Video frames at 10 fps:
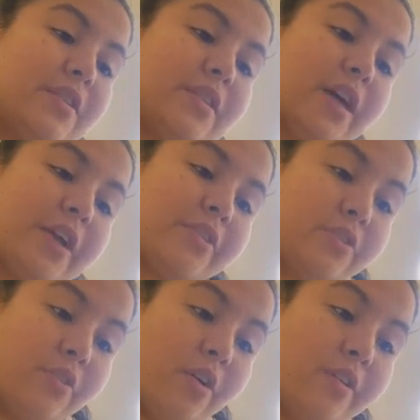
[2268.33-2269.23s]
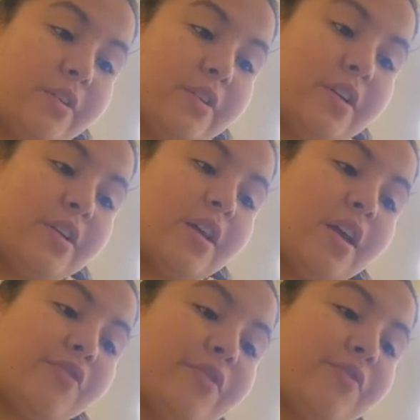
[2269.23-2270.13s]
Tiger Star,
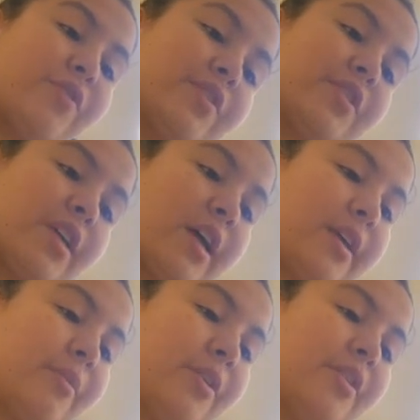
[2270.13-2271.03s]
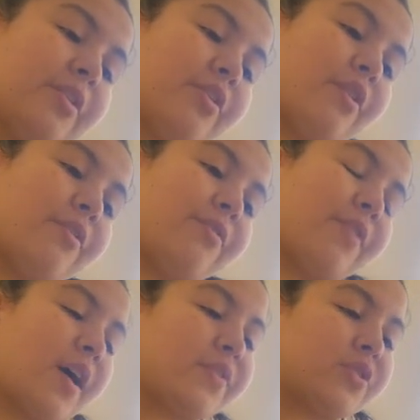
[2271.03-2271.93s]
and for the first time there are
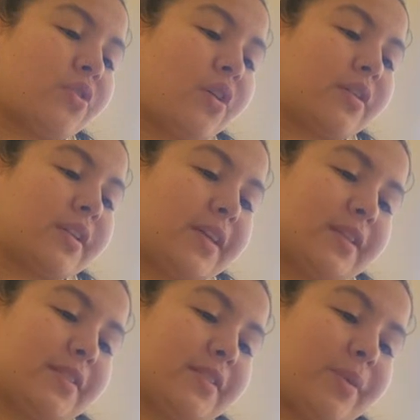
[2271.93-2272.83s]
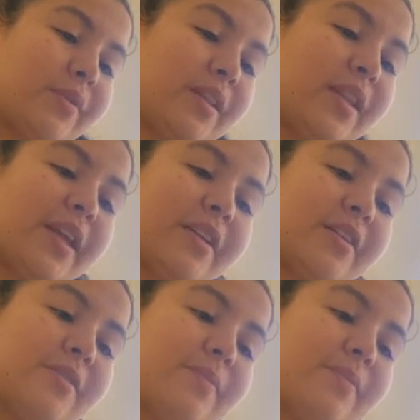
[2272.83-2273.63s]
5 strong clans around the lake.